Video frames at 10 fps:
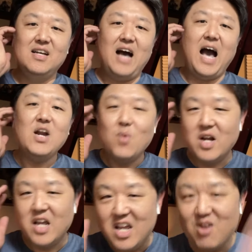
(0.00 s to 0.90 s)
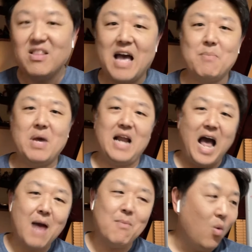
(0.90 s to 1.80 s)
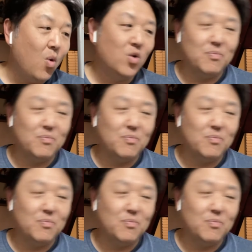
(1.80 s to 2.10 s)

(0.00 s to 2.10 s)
I don't want to hear that, man. I'm old,